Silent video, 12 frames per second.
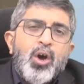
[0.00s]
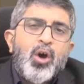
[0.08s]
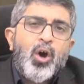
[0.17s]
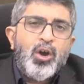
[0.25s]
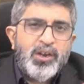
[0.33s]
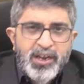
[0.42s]

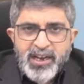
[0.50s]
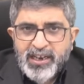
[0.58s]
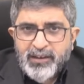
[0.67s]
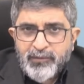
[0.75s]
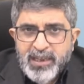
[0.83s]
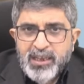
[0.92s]

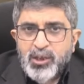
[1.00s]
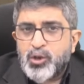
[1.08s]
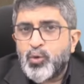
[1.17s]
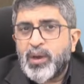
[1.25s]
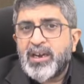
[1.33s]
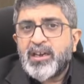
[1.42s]
Alternatively,
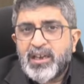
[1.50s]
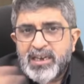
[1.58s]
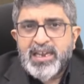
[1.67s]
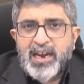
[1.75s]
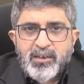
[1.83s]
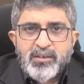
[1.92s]
you can
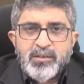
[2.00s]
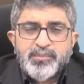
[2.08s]
create